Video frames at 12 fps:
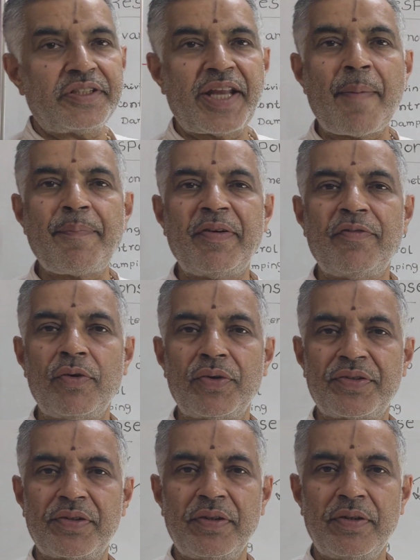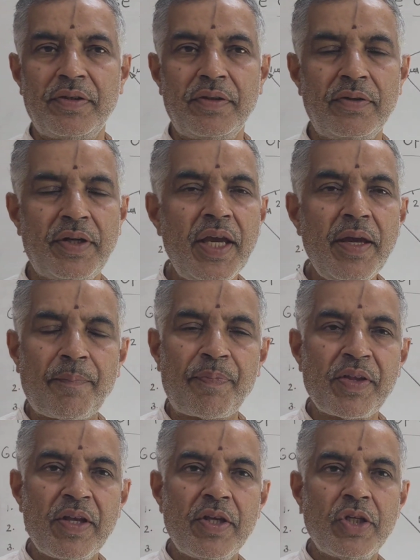a damping force. Okay.
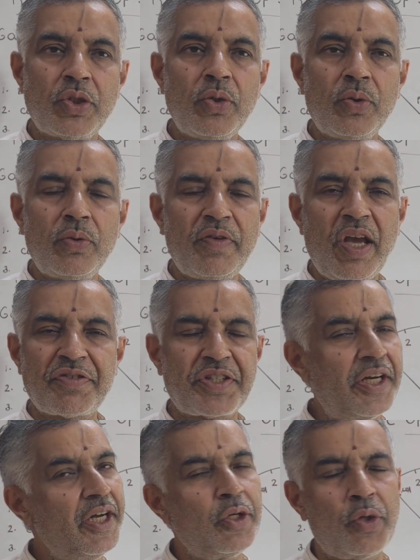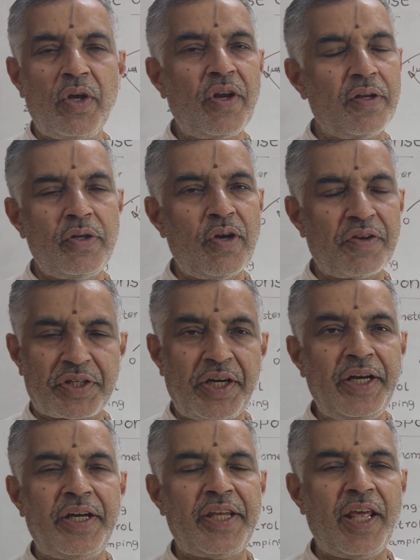So you have studied
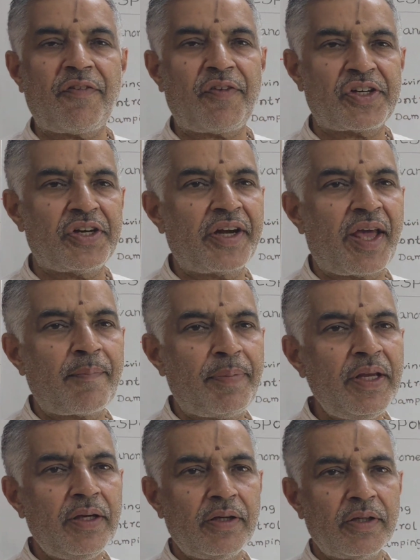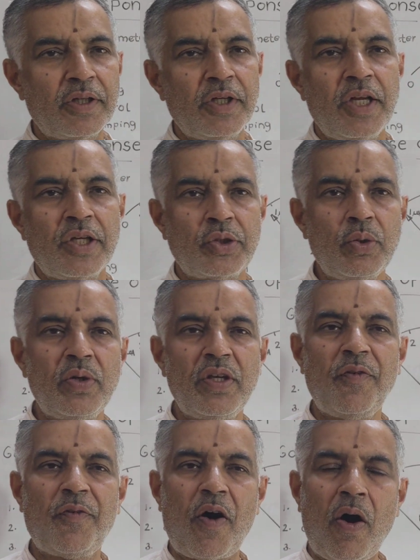air friction damping. So
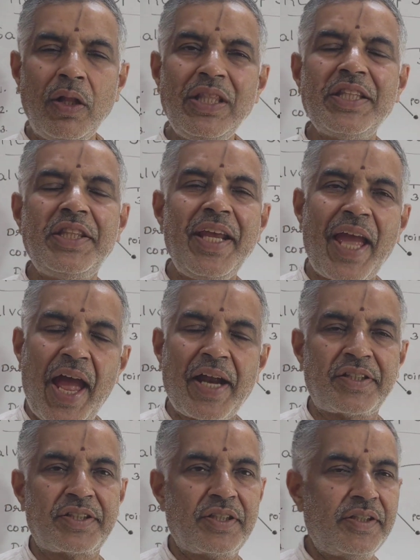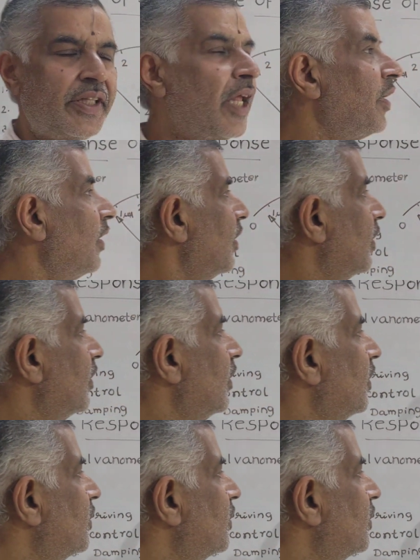if all the three acts, then